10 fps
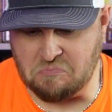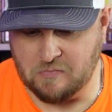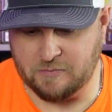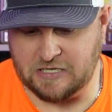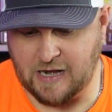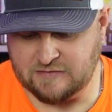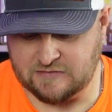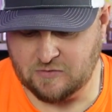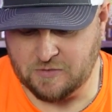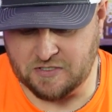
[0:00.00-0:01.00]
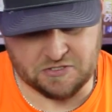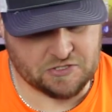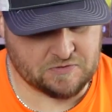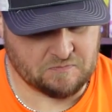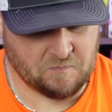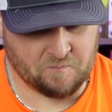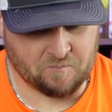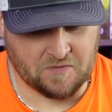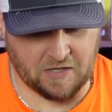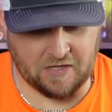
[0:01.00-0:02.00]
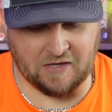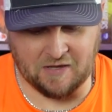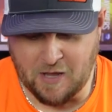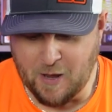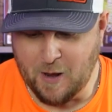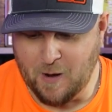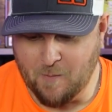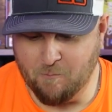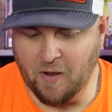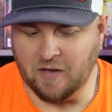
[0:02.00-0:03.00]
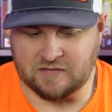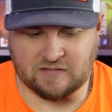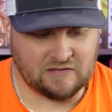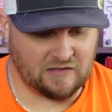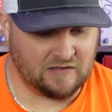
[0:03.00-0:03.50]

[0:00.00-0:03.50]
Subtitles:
maybe not so much, but